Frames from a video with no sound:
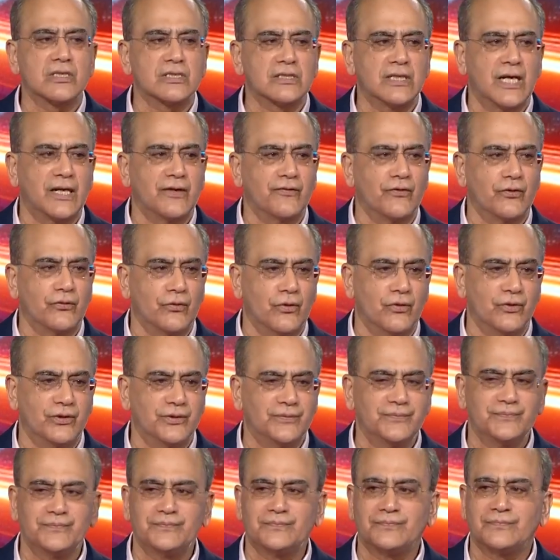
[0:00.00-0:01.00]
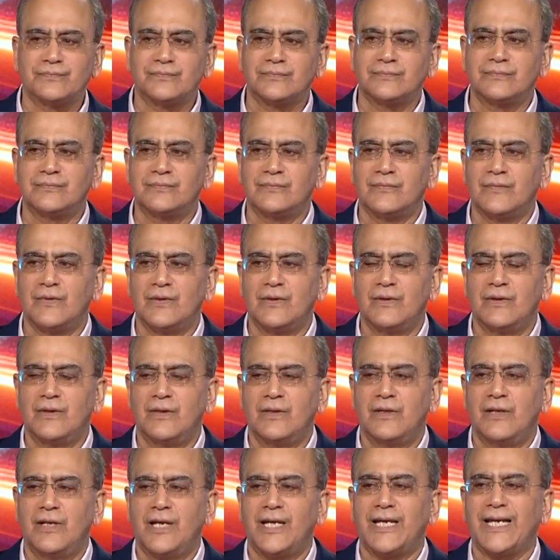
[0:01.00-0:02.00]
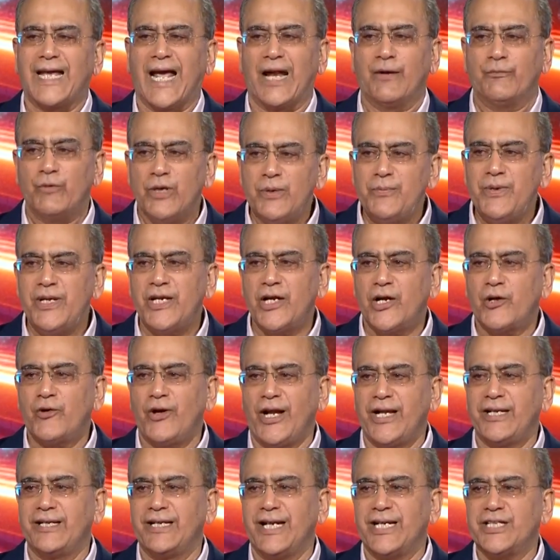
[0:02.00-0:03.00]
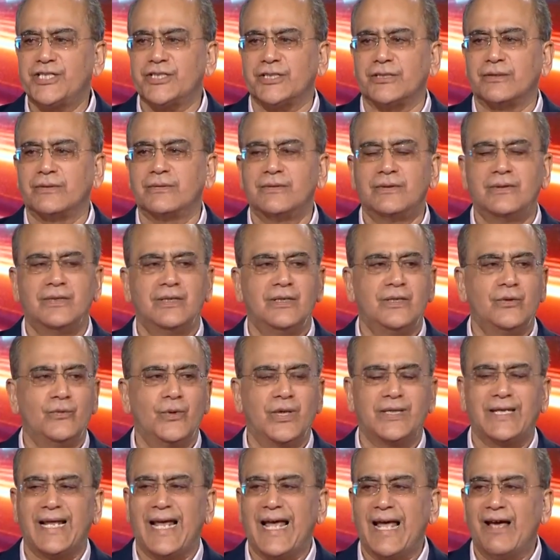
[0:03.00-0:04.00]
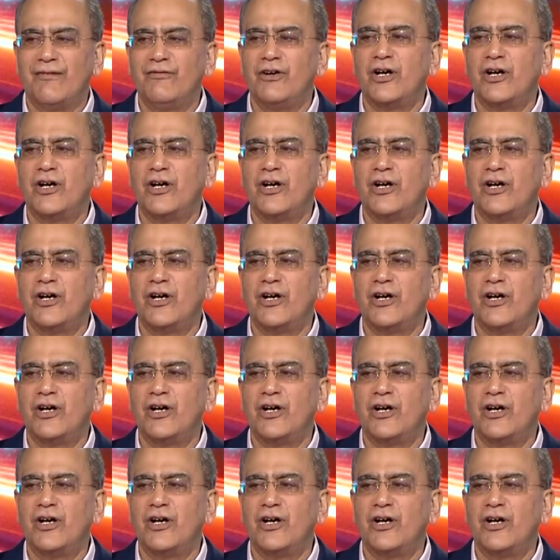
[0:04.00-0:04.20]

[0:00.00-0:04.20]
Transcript: wrong side of the road. Can we be a great nation with